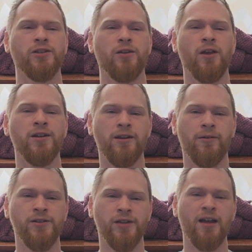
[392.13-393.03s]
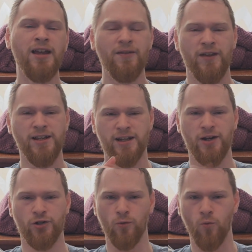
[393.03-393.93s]
So the idea is that the
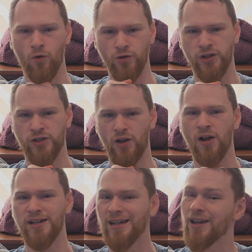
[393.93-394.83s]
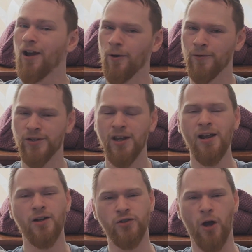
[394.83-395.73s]
international waters, the island he owns,
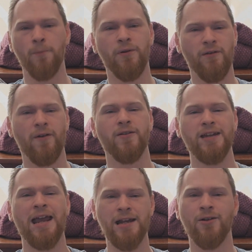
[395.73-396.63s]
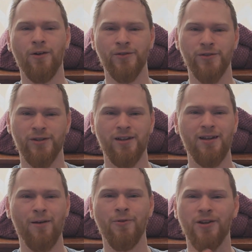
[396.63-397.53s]
don't prohibit any guns
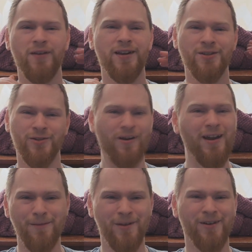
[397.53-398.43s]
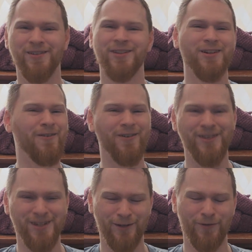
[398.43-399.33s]
which I think is great because there's no
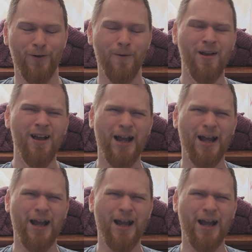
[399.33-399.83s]
guns in the film.